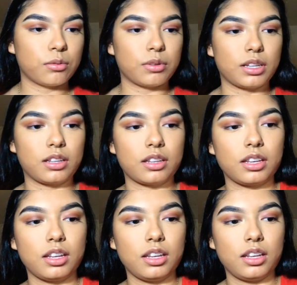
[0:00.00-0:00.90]
with
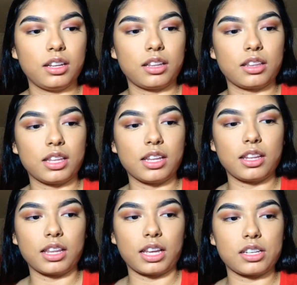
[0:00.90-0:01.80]

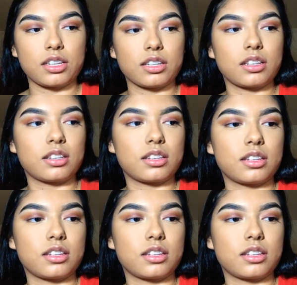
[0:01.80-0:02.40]
Lily lashes.